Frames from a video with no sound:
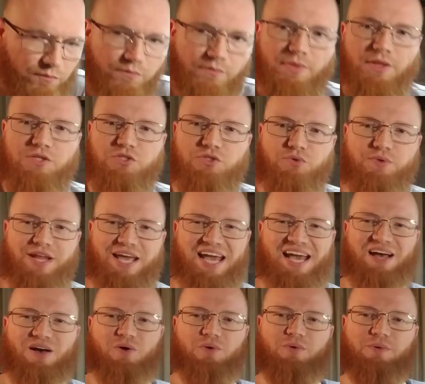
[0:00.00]
so
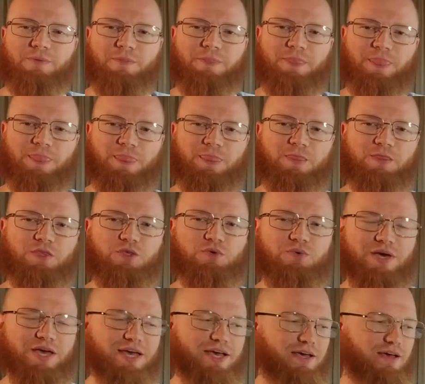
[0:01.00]
now you
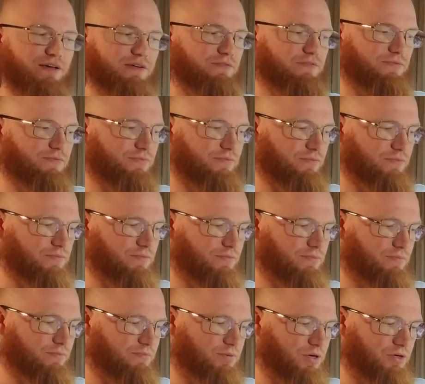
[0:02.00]
have
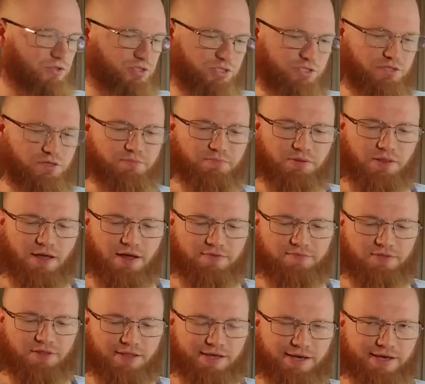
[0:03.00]
purchased a plot of
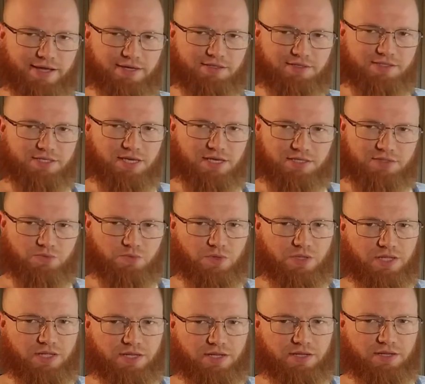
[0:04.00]
land, say it's
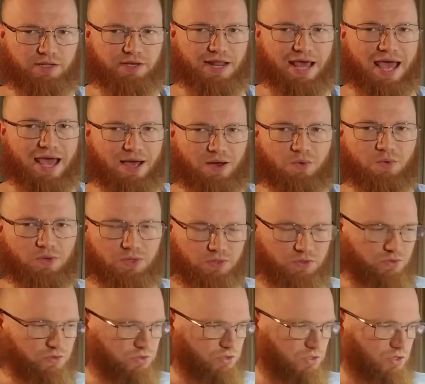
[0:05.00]
within an hour
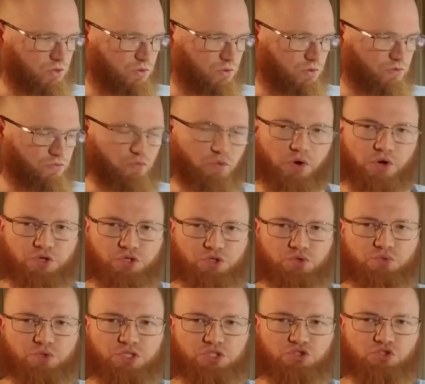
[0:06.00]
or so of where
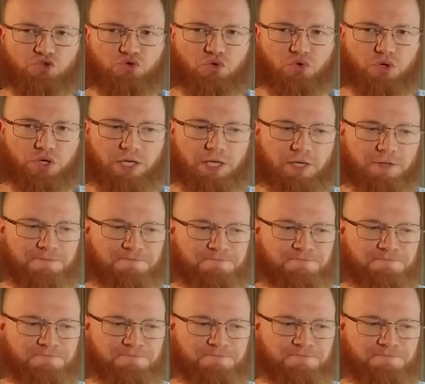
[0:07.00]
you enjoy